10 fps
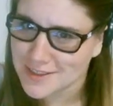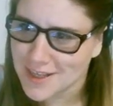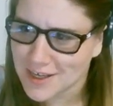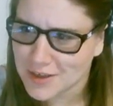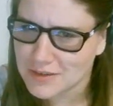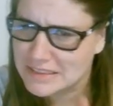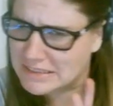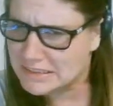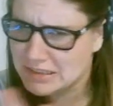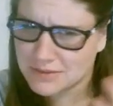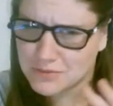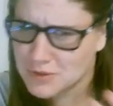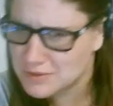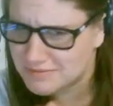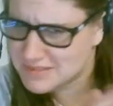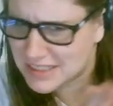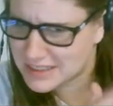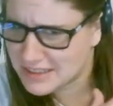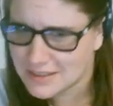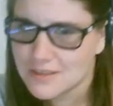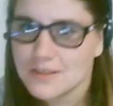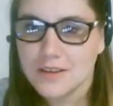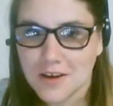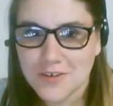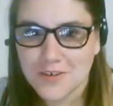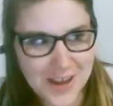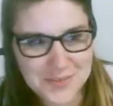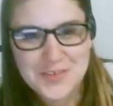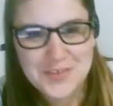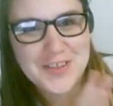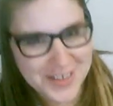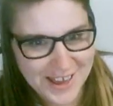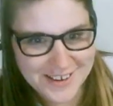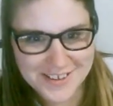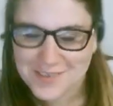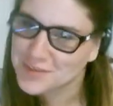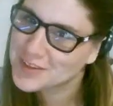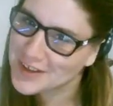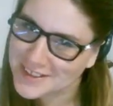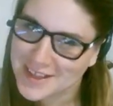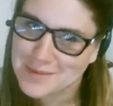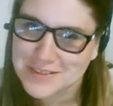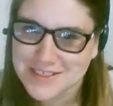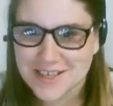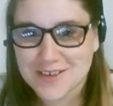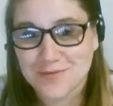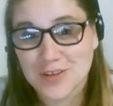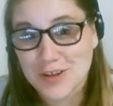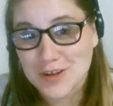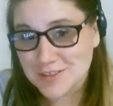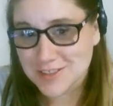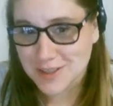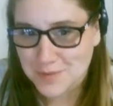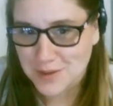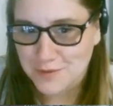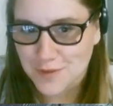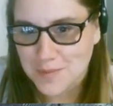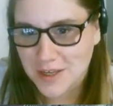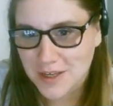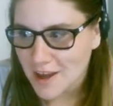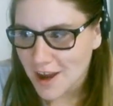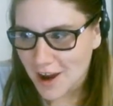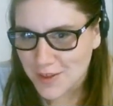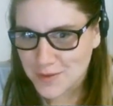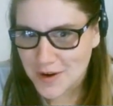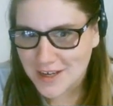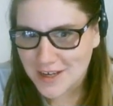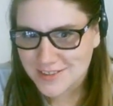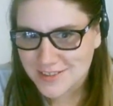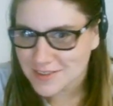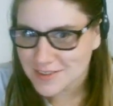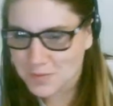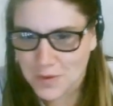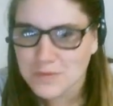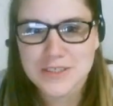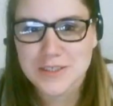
and not going, oh, well, nah. No, you have to look at it. You have to look at that mistake. You have to learn something from it. Otherwise, what was the